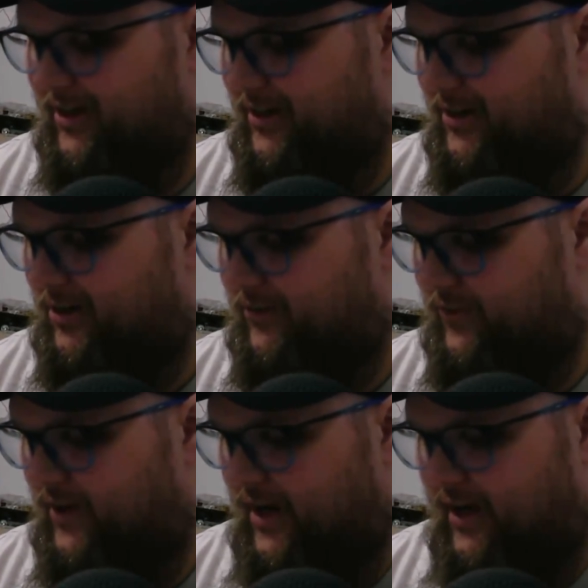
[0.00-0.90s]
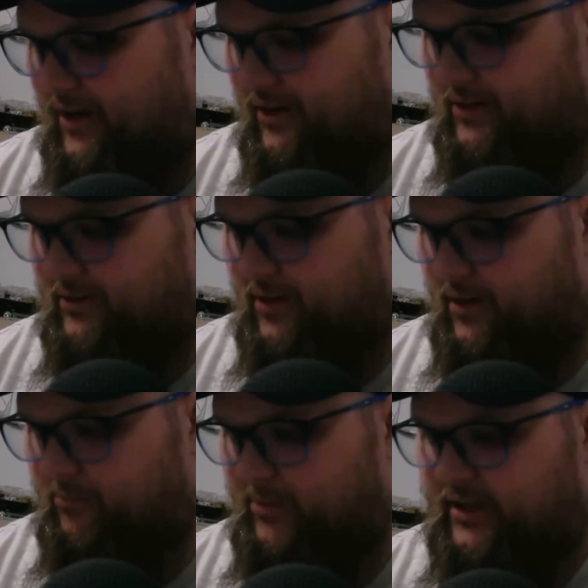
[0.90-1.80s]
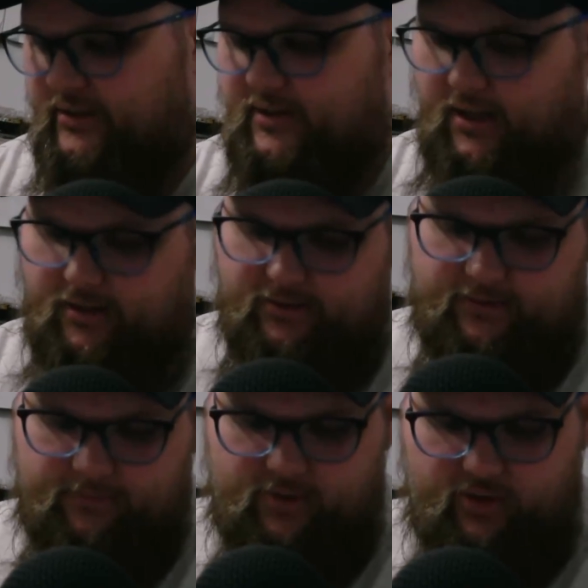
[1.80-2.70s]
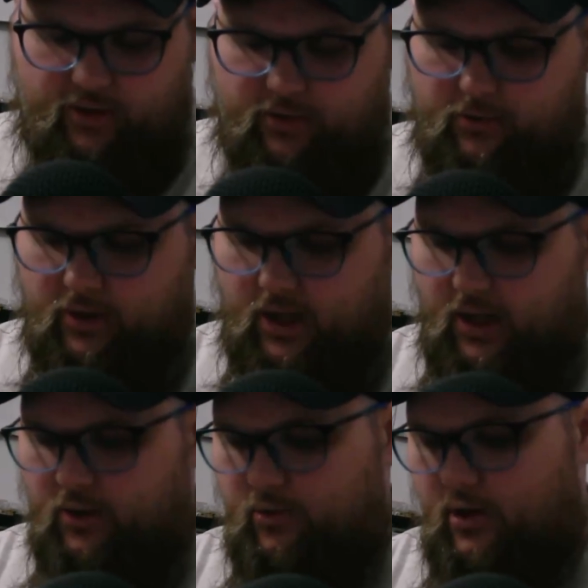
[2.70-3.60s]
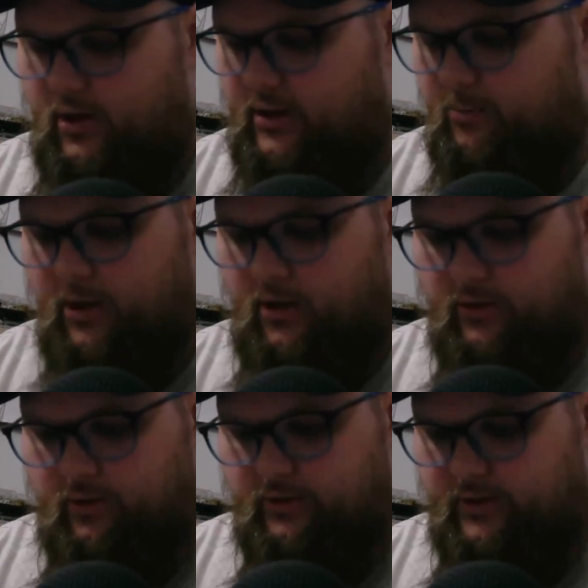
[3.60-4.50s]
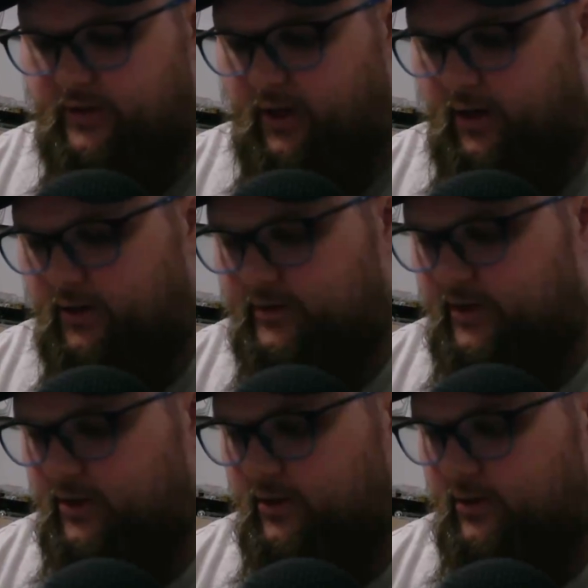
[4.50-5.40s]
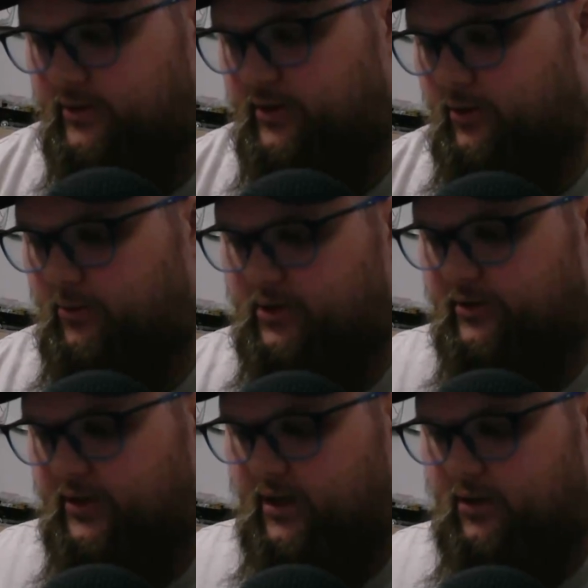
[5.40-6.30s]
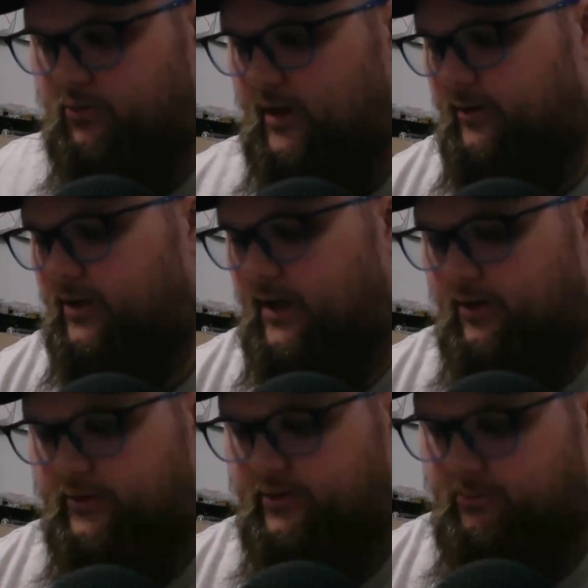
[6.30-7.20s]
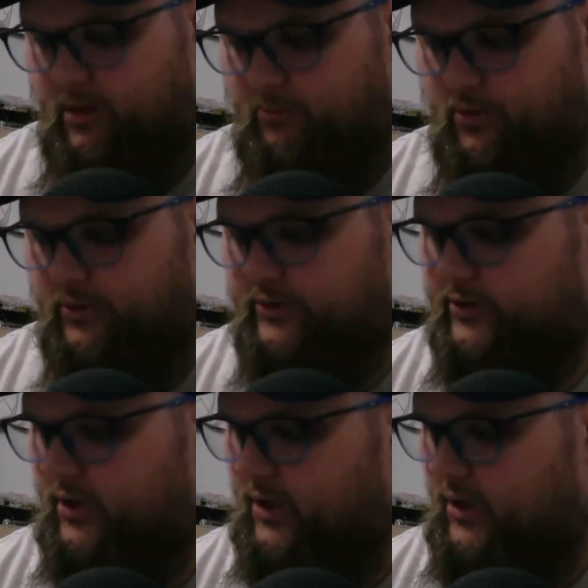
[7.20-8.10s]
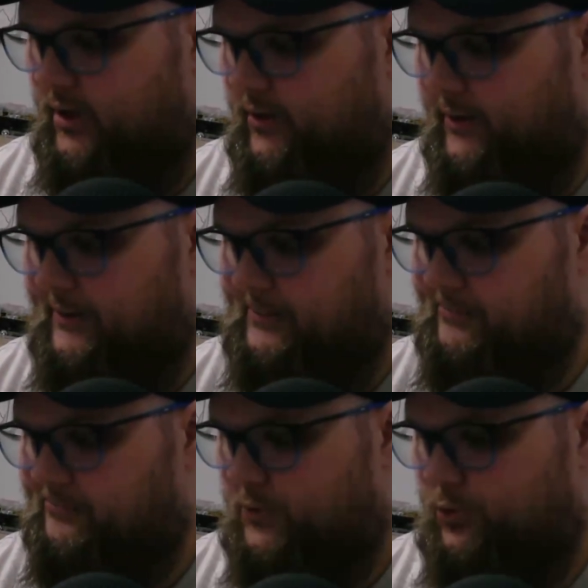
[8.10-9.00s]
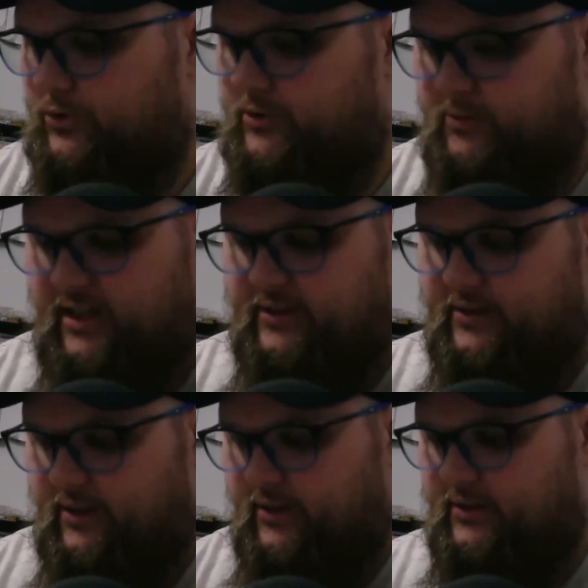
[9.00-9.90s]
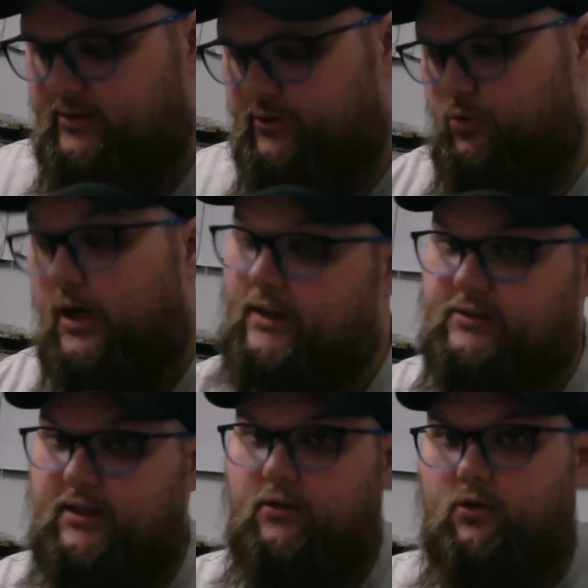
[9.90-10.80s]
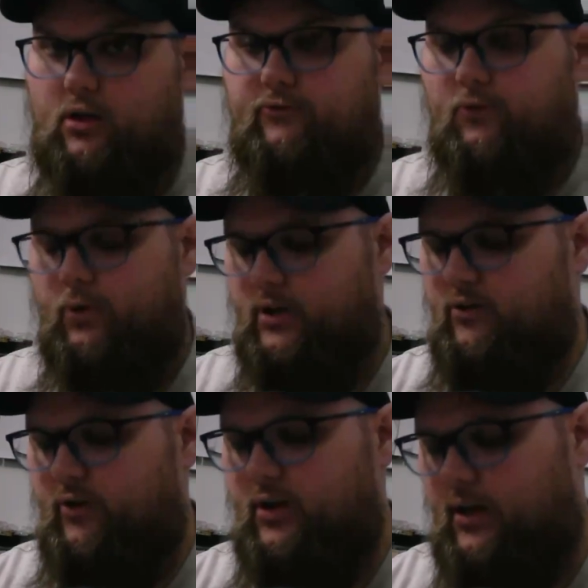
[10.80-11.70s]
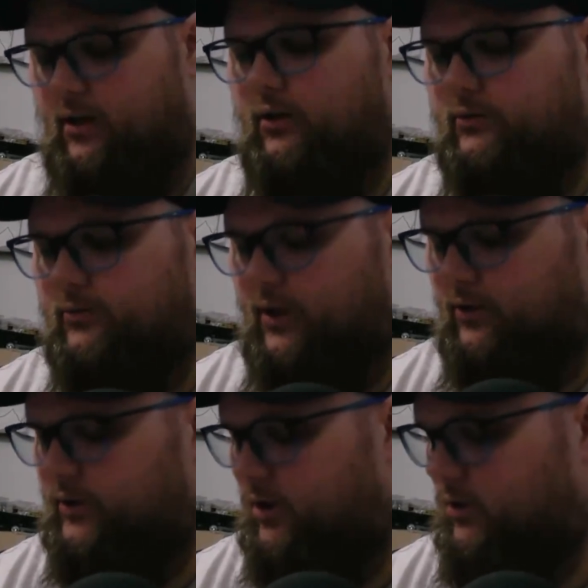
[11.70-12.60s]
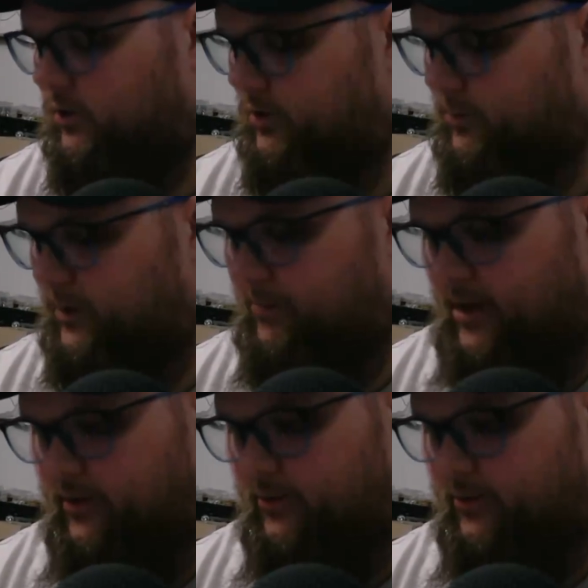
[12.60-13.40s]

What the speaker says: are very high on, being the Scions. So we're already dipping our toes in Scions here, so we just kind of rounded out some numbers through some testing, and this is where I settled on for the event. I'll talk a little bit about the